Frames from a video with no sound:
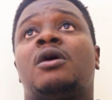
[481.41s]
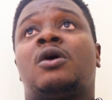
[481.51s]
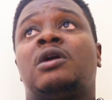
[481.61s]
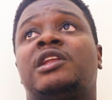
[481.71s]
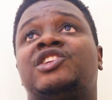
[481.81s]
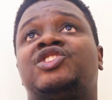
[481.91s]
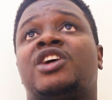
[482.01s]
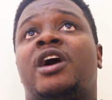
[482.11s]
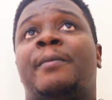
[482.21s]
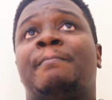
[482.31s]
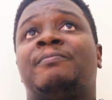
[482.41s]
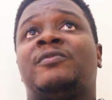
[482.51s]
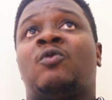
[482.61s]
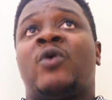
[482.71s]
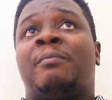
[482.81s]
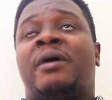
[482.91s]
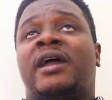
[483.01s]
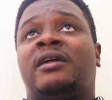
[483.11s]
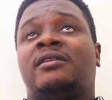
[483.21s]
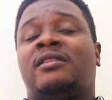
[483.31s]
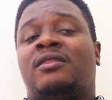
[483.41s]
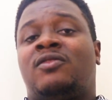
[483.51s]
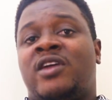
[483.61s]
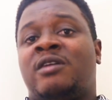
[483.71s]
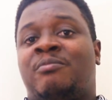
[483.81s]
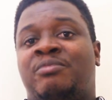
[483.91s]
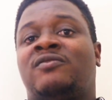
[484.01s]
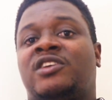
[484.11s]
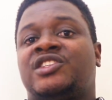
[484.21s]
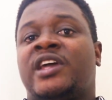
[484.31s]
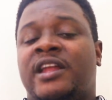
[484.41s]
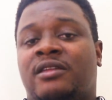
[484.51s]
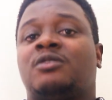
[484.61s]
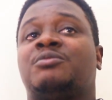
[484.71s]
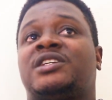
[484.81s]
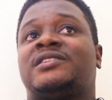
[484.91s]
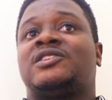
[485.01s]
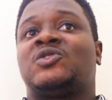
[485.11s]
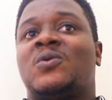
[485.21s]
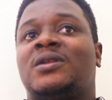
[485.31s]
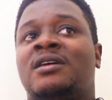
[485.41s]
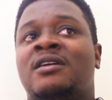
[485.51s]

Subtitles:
College, whereby they are privileged, they had the computers in school,